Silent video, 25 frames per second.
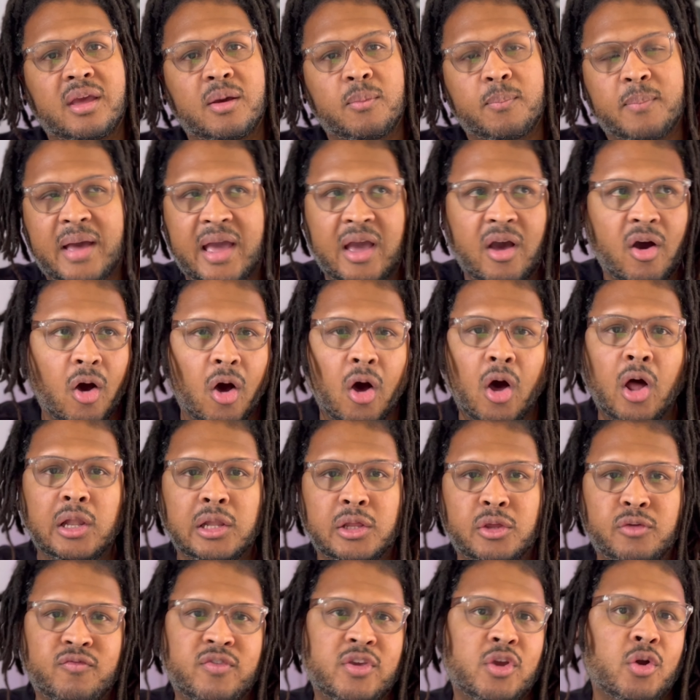And by all
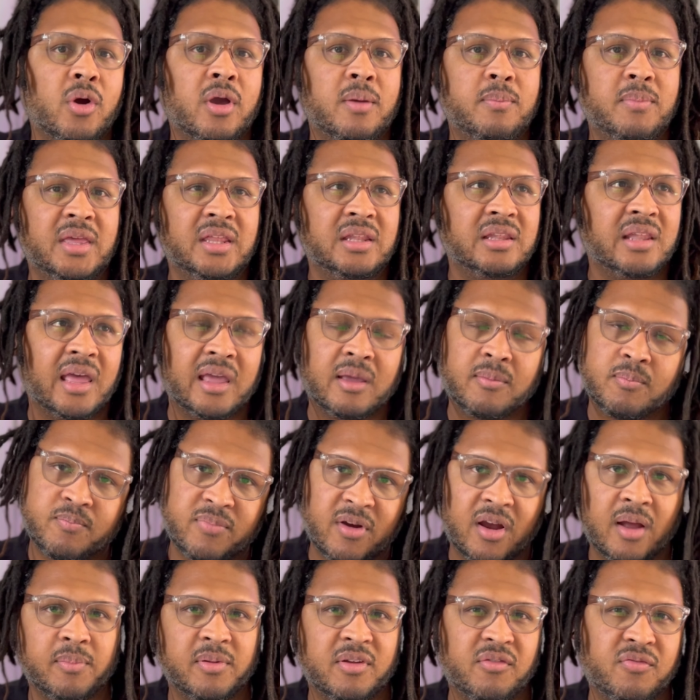of you, I mean like
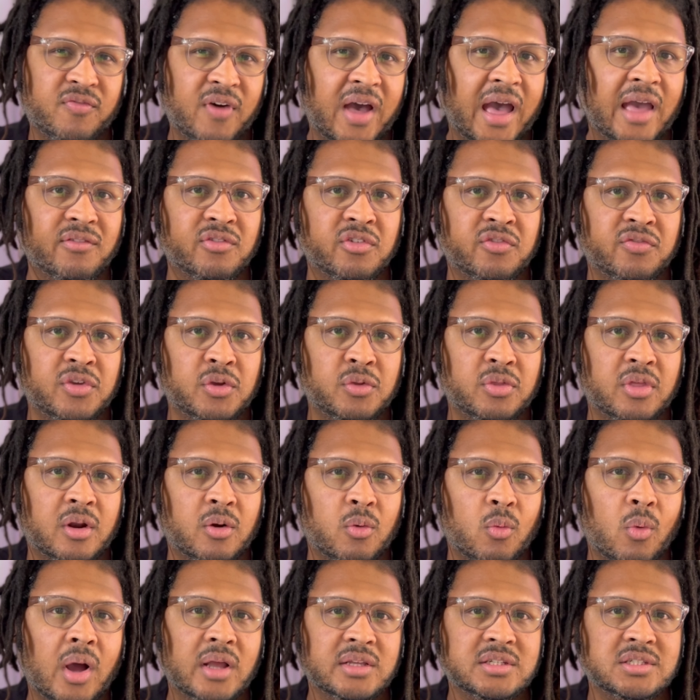probably five of you that
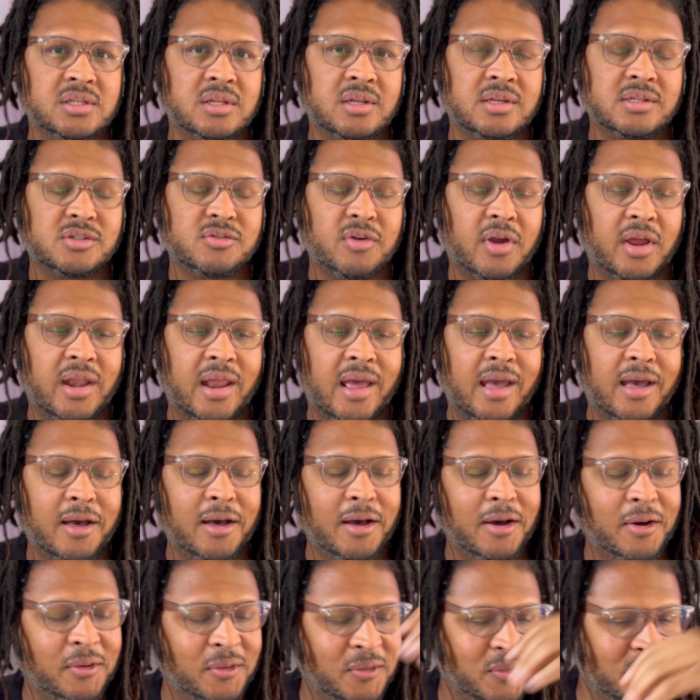are watching this right
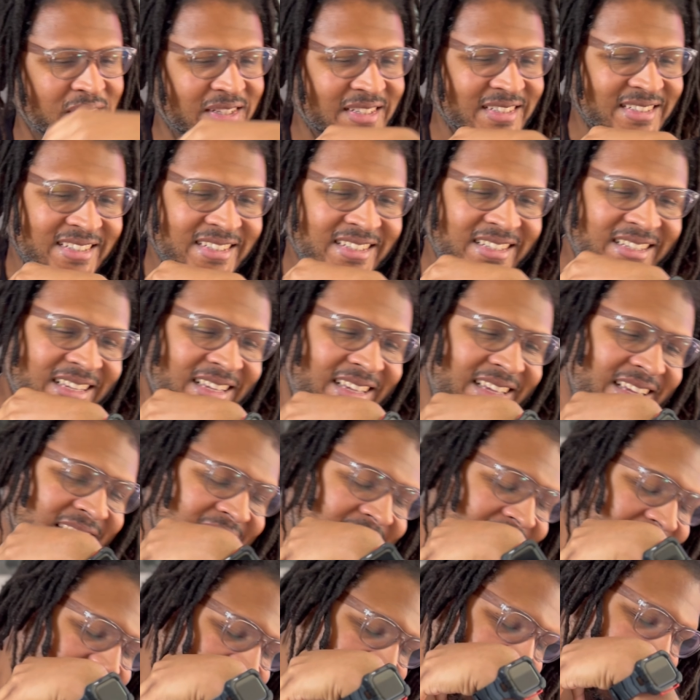
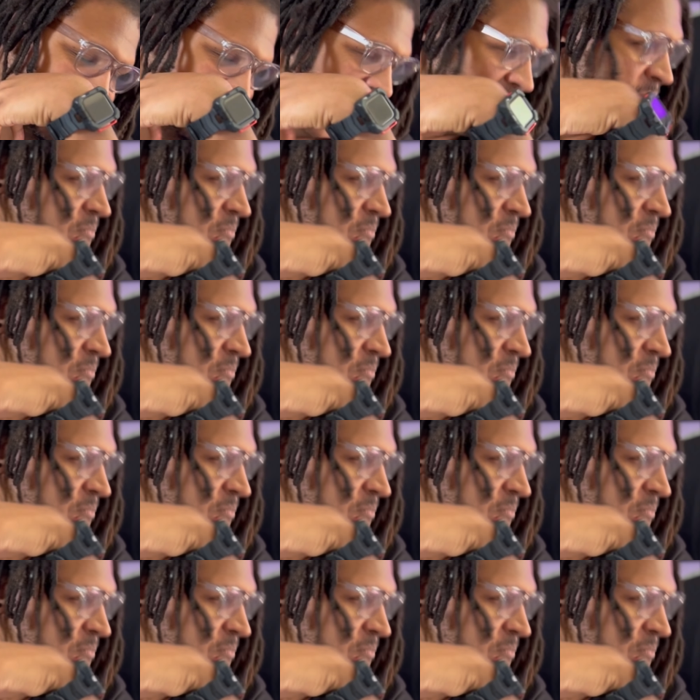now.